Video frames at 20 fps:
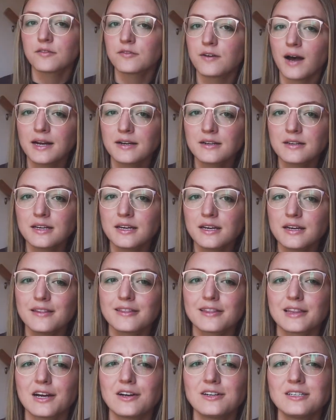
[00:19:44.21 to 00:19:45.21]
Finally,
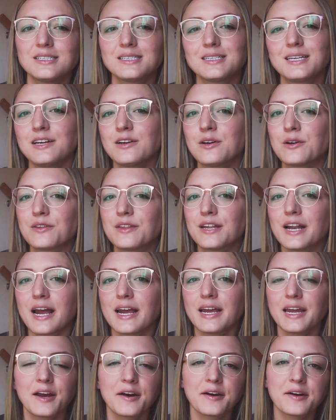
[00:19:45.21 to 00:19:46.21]
there is gear that I
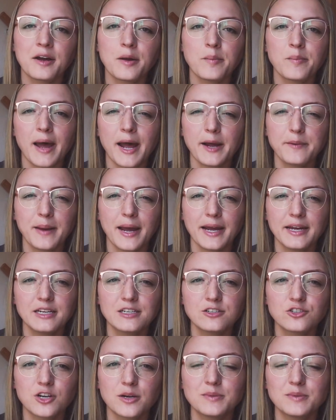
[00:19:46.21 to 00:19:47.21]
carry in
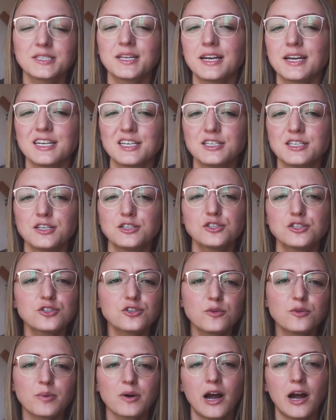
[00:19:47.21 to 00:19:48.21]
backpacking trips that is
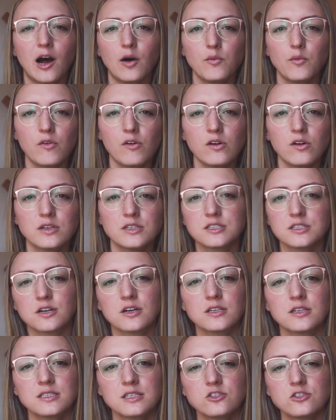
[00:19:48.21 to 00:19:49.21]
super helpful in
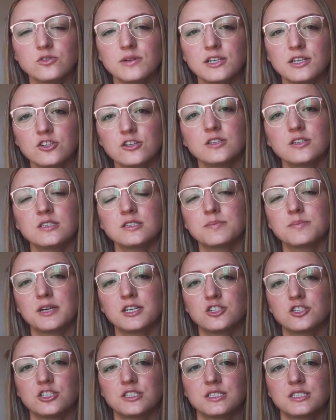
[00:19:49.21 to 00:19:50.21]
certain situations,
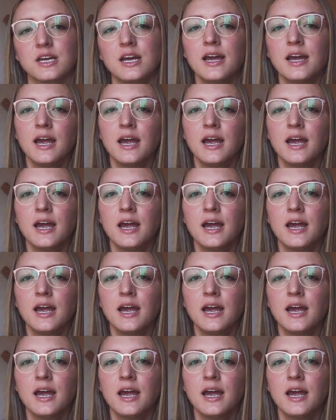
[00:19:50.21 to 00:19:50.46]
but just